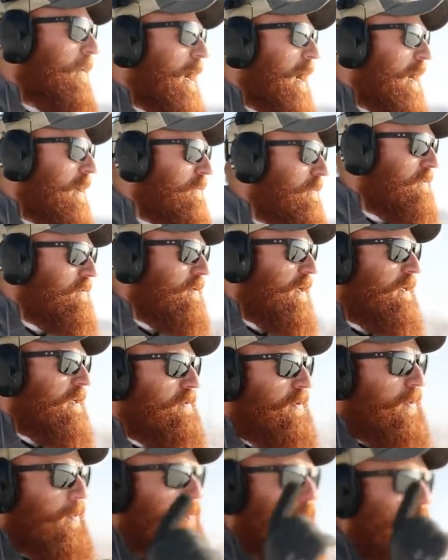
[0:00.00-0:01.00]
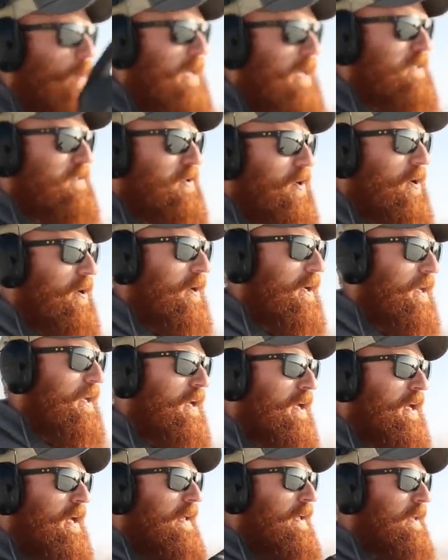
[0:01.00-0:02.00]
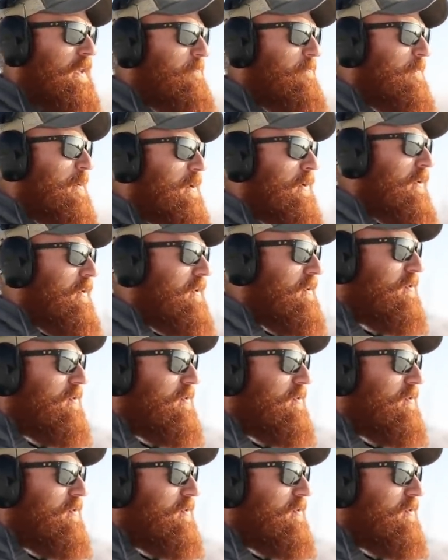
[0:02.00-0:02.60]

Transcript: for iron sights on a white target in the middle of